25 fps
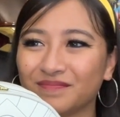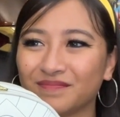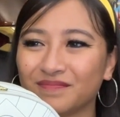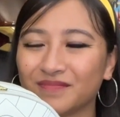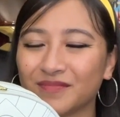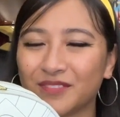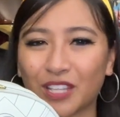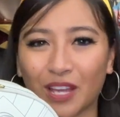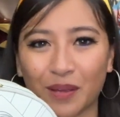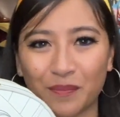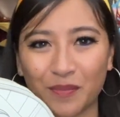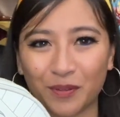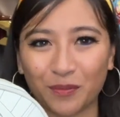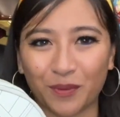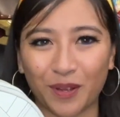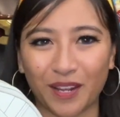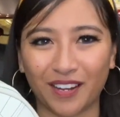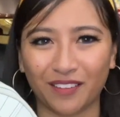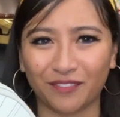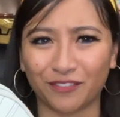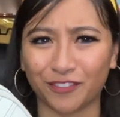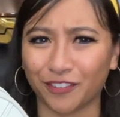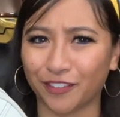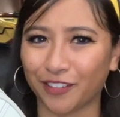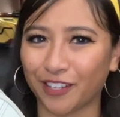So I've been
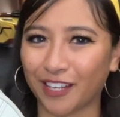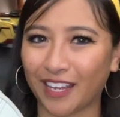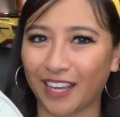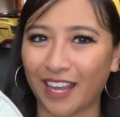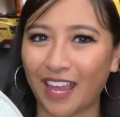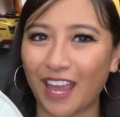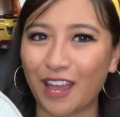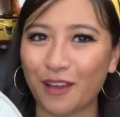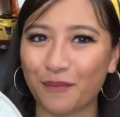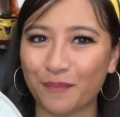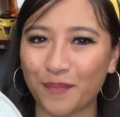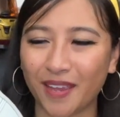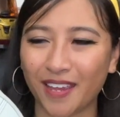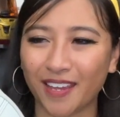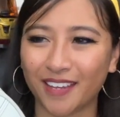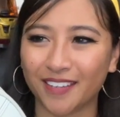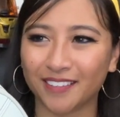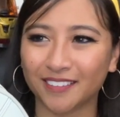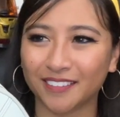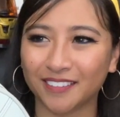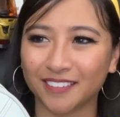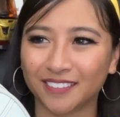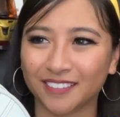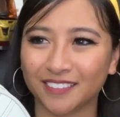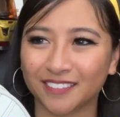waiting for like
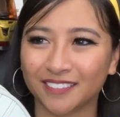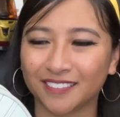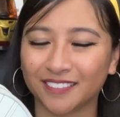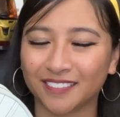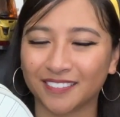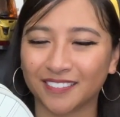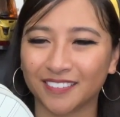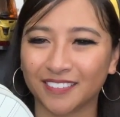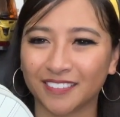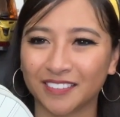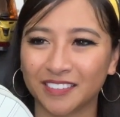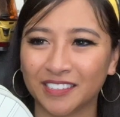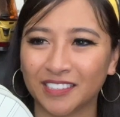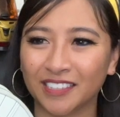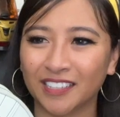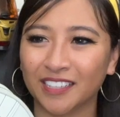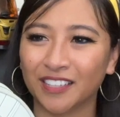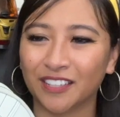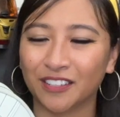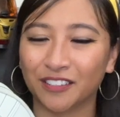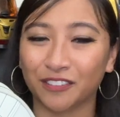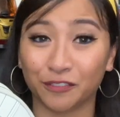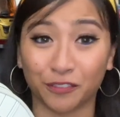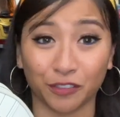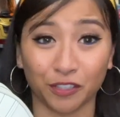Ant-Man
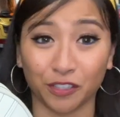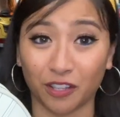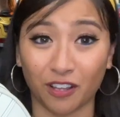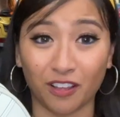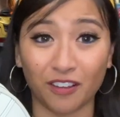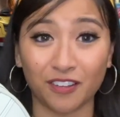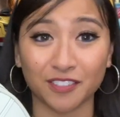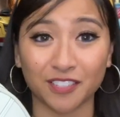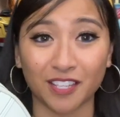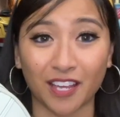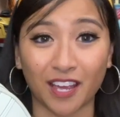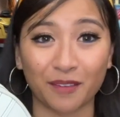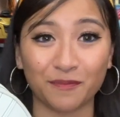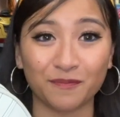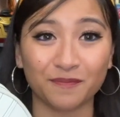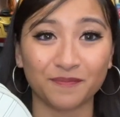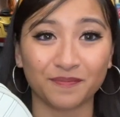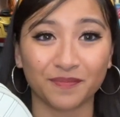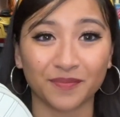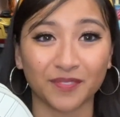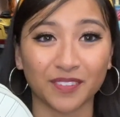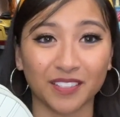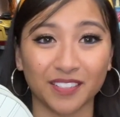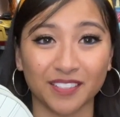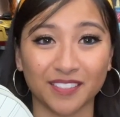for a long time,
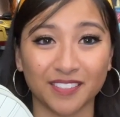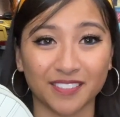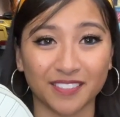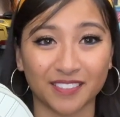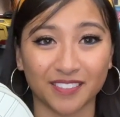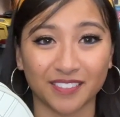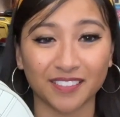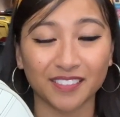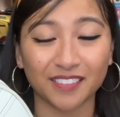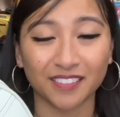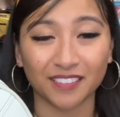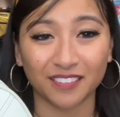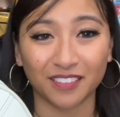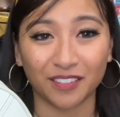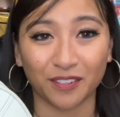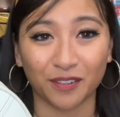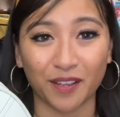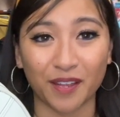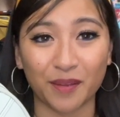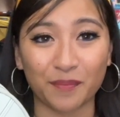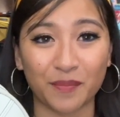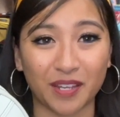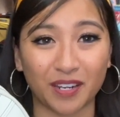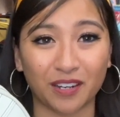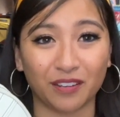because you know
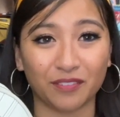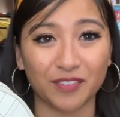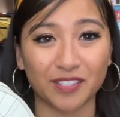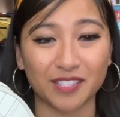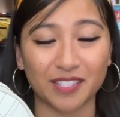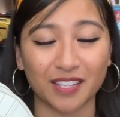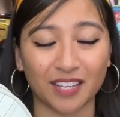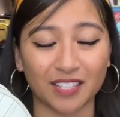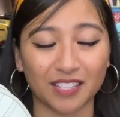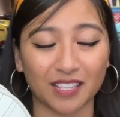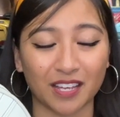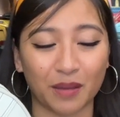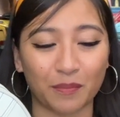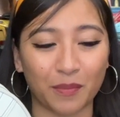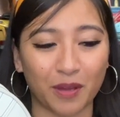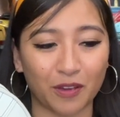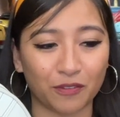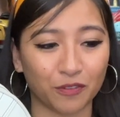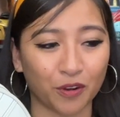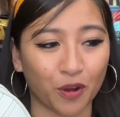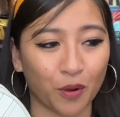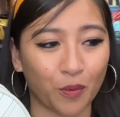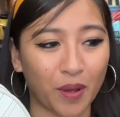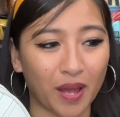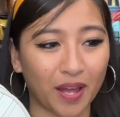Ant-Man obviously has come out
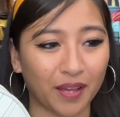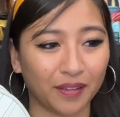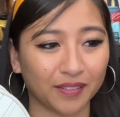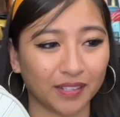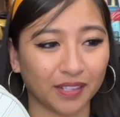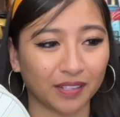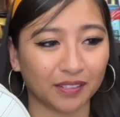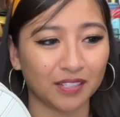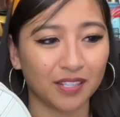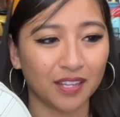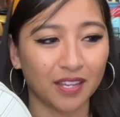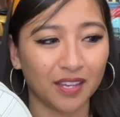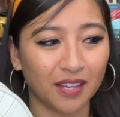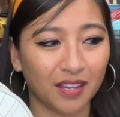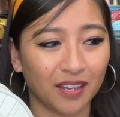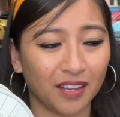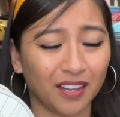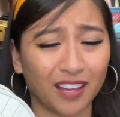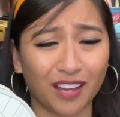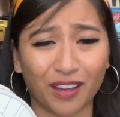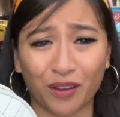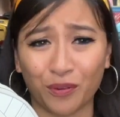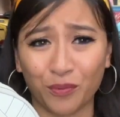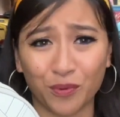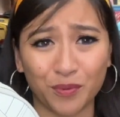for a while now.
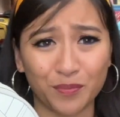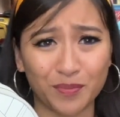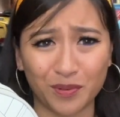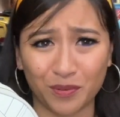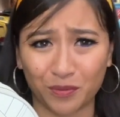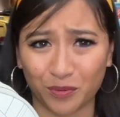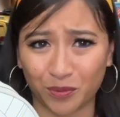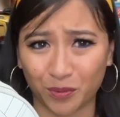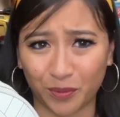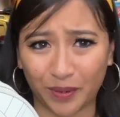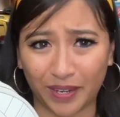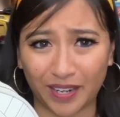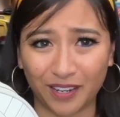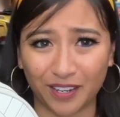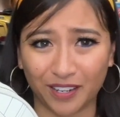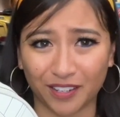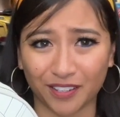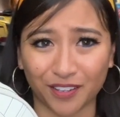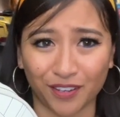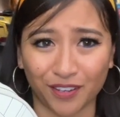We're waiting on the